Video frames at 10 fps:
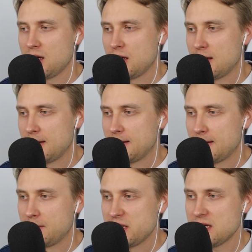
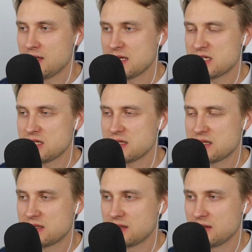But yeah, that's
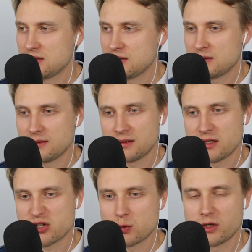just, I
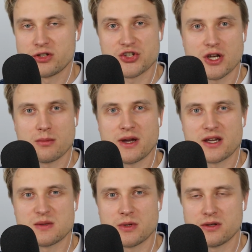just wanted to share my
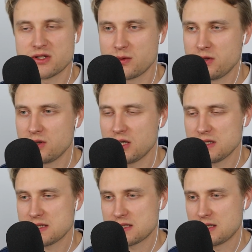experience with you
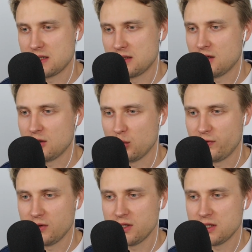guys, and
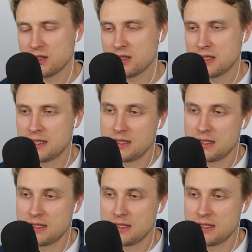hopefully